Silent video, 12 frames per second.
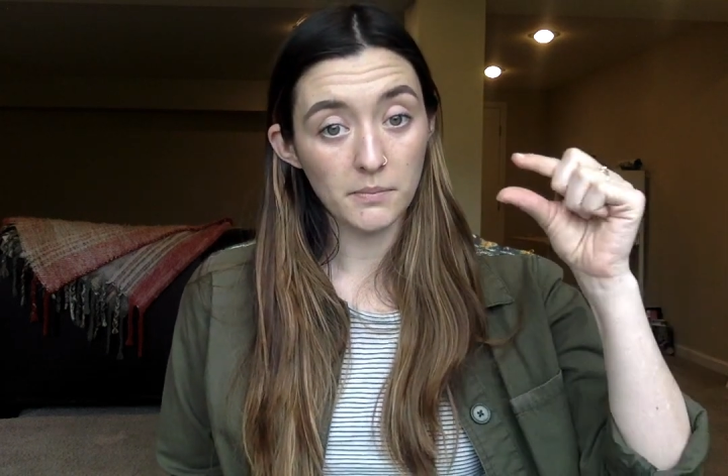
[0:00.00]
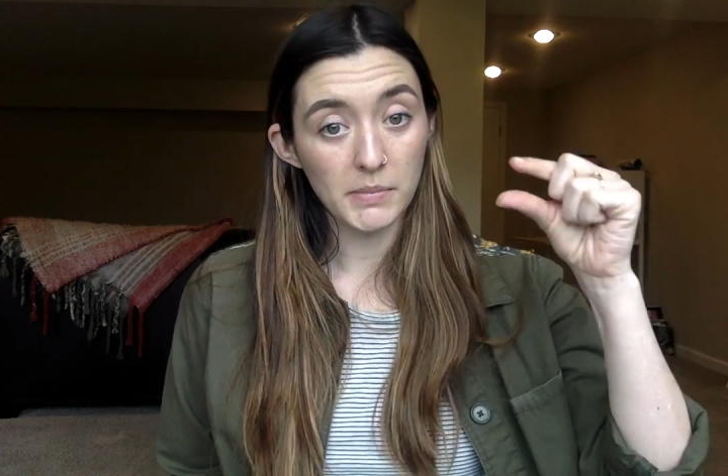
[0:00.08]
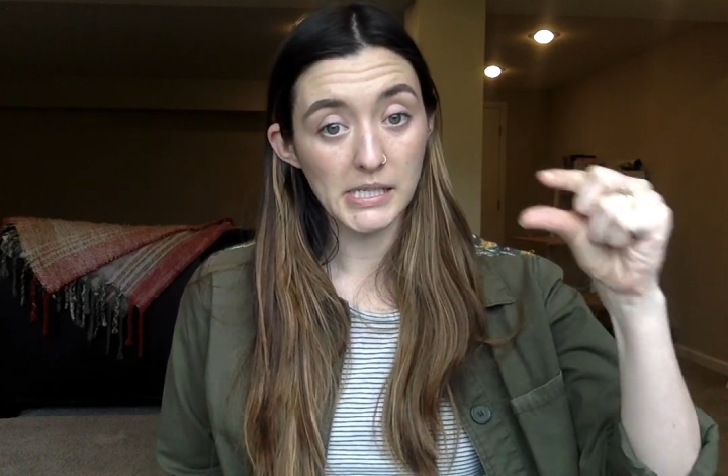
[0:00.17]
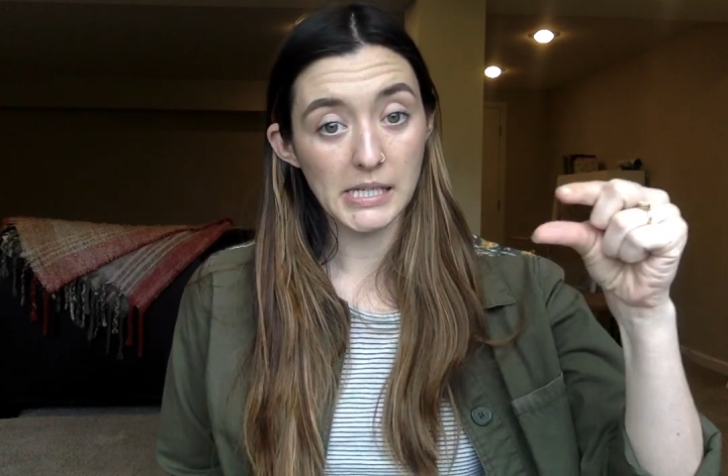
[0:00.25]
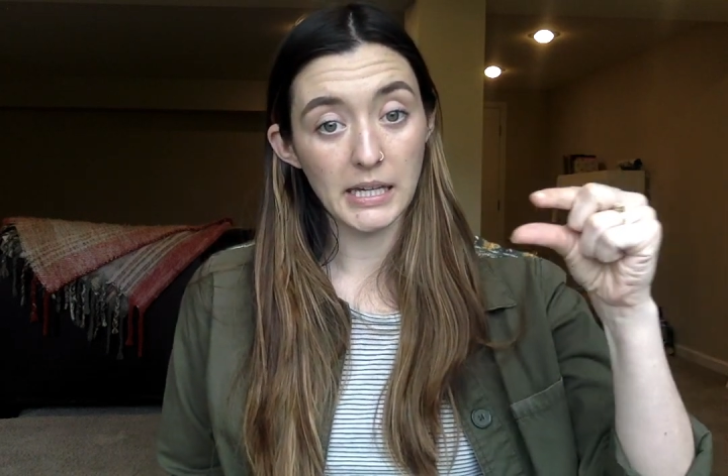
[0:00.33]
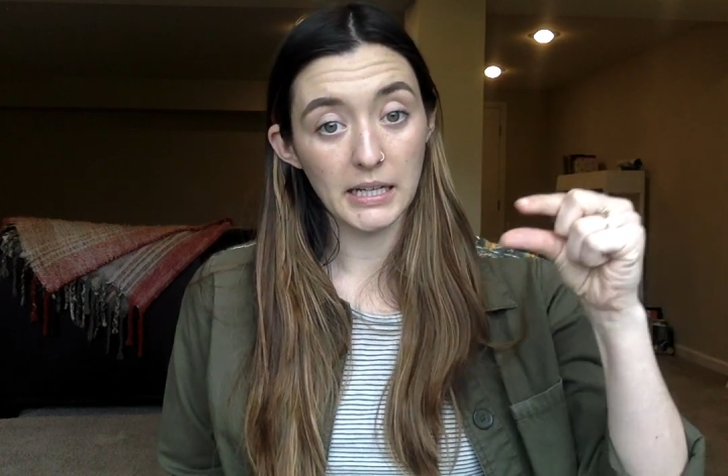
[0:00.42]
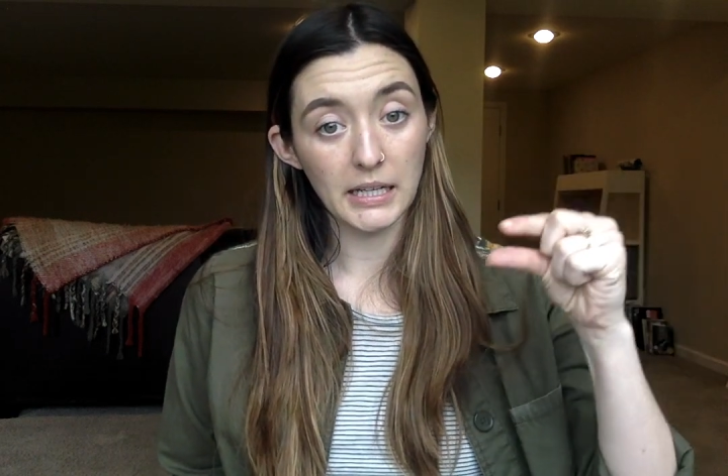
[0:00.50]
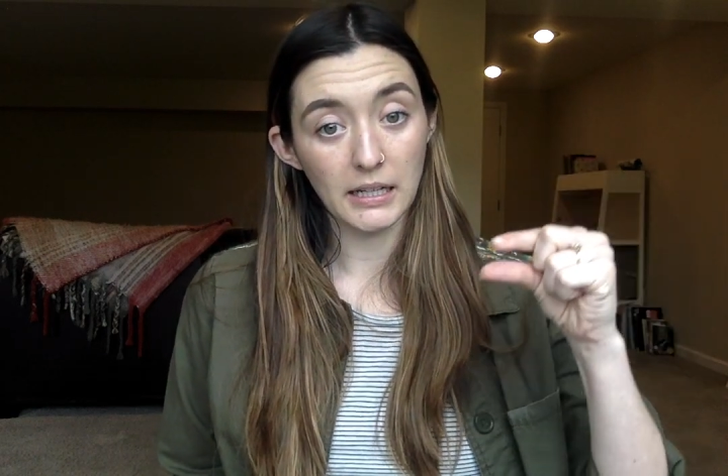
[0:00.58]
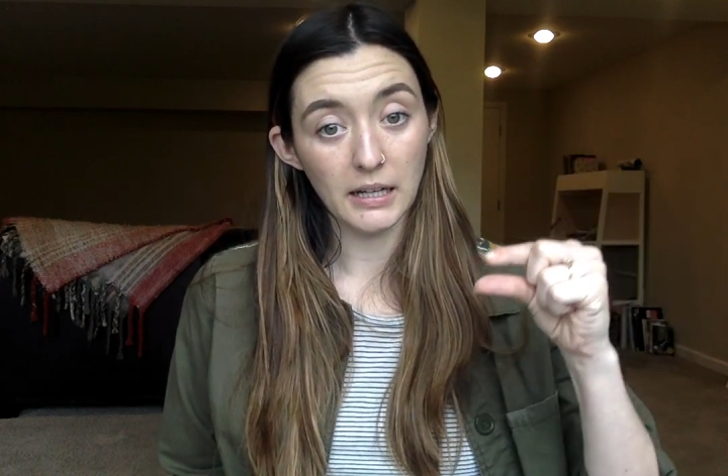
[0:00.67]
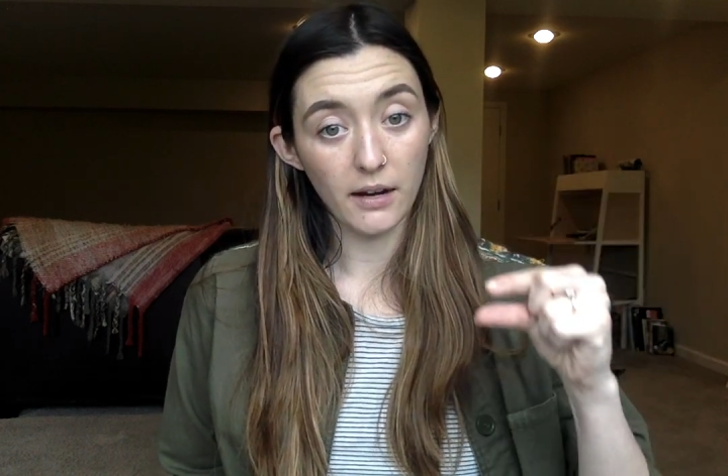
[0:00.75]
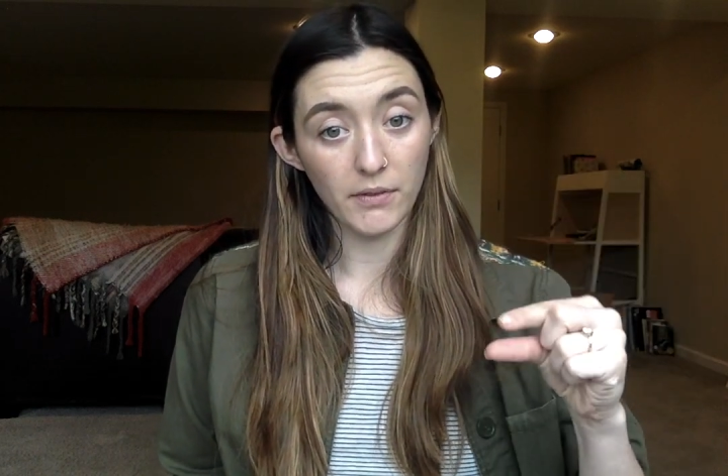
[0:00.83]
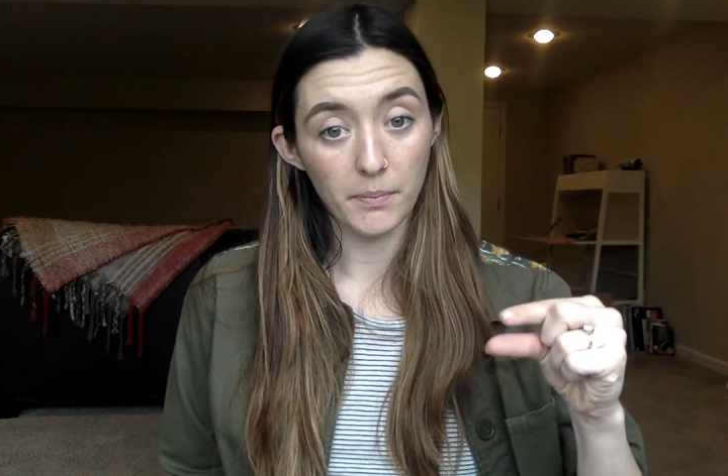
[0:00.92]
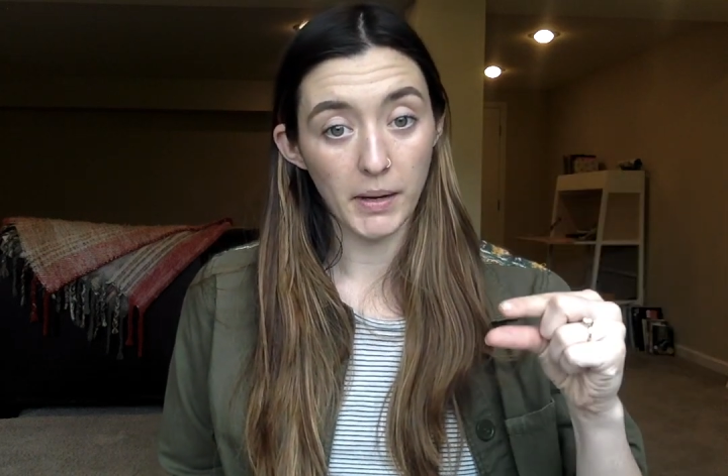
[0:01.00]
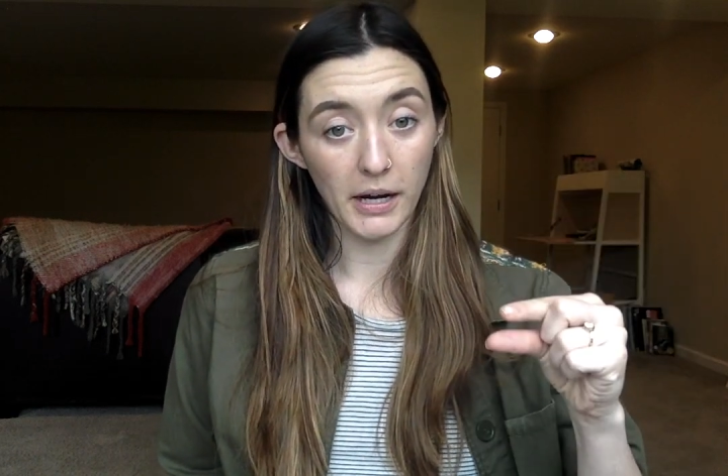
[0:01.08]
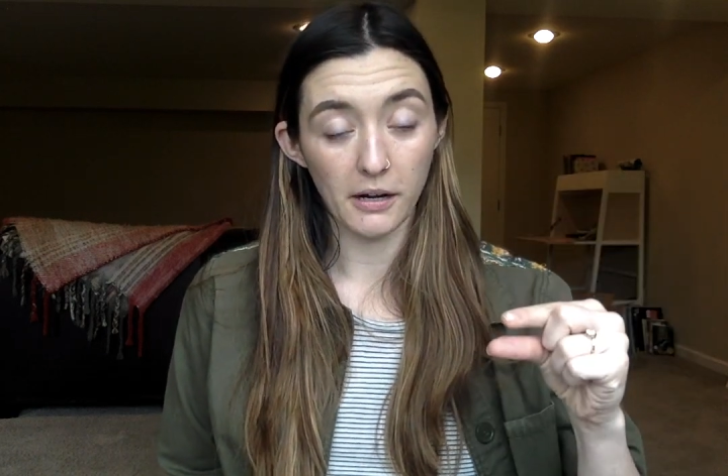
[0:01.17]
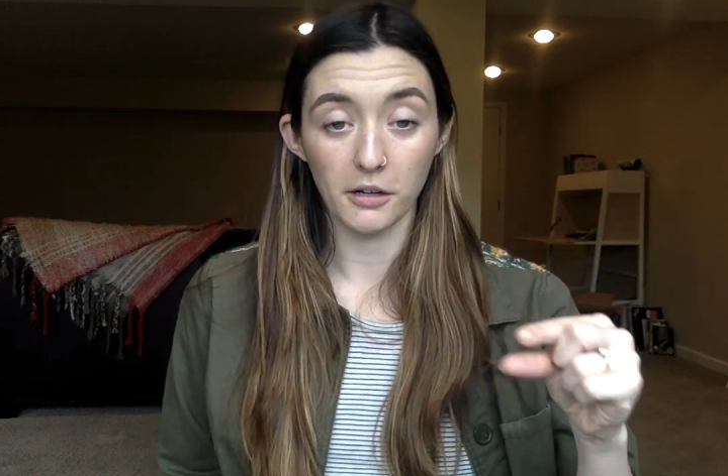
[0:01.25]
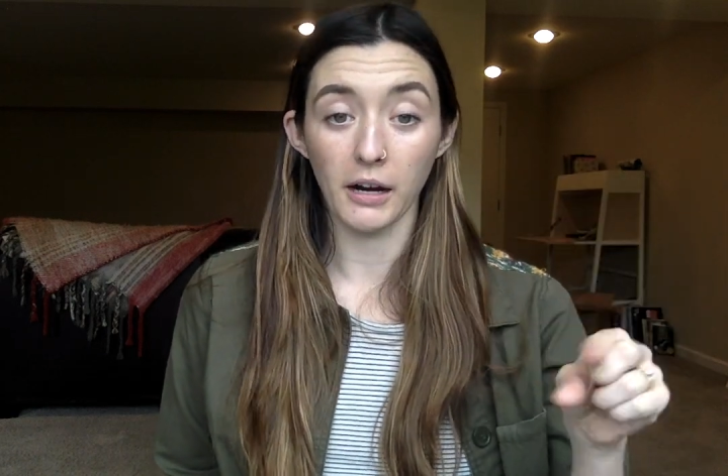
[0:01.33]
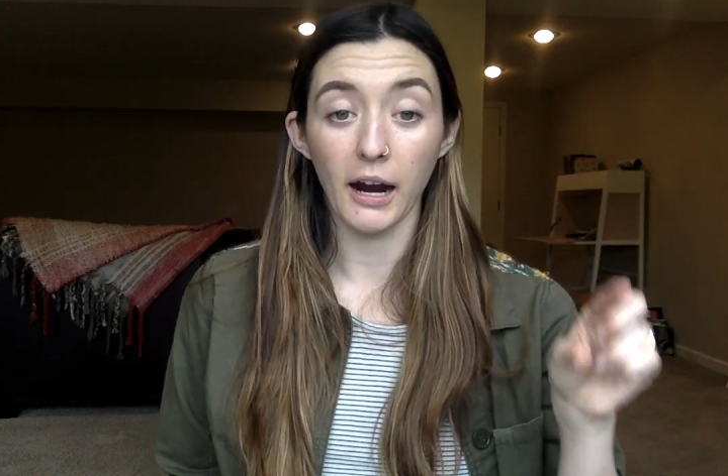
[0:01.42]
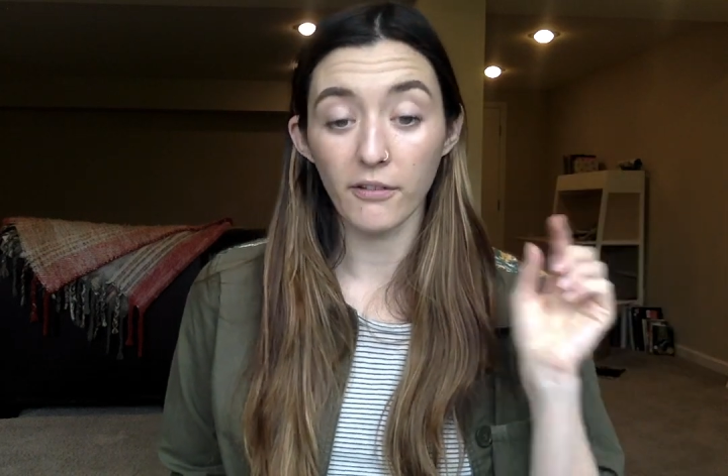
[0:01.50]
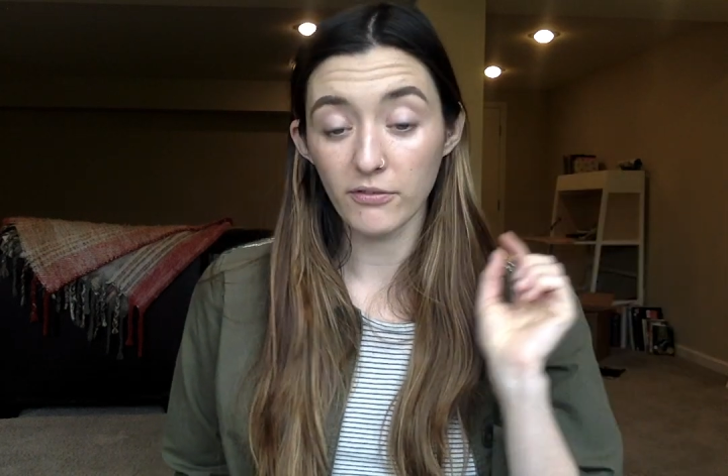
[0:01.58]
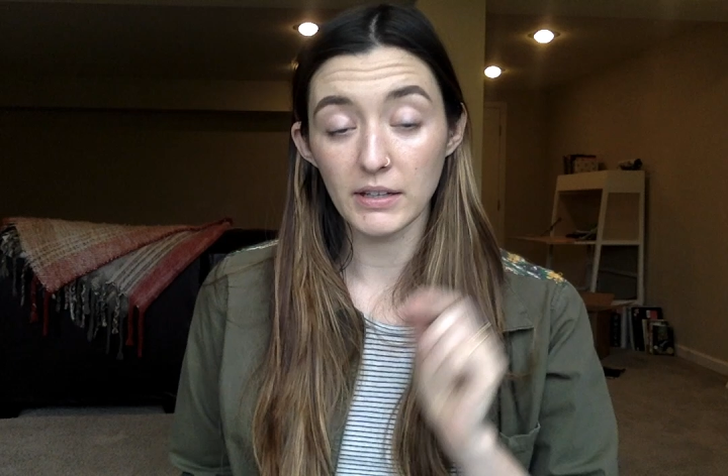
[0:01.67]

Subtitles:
beginning of a paragraph.